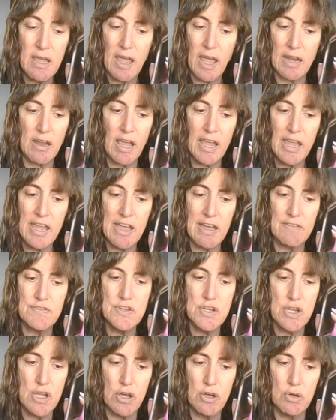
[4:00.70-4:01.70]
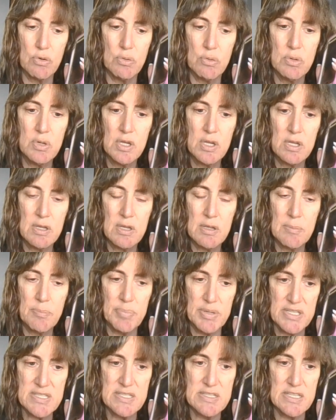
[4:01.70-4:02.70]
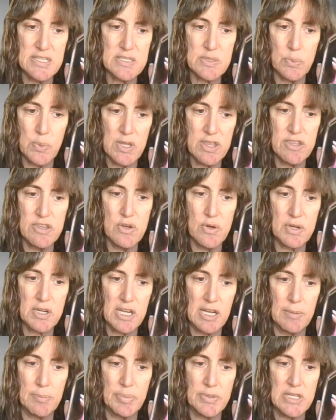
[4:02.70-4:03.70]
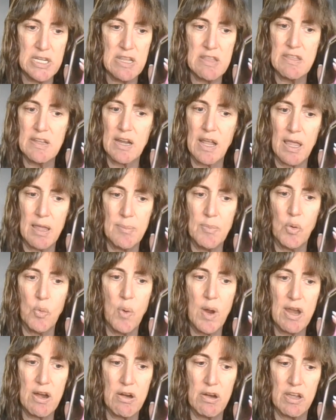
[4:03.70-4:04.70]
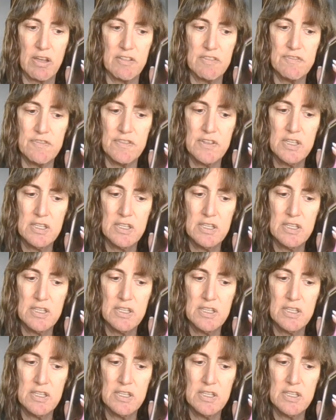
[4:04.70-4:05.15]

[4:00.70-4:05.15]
And I have no business with your company that I am aware of.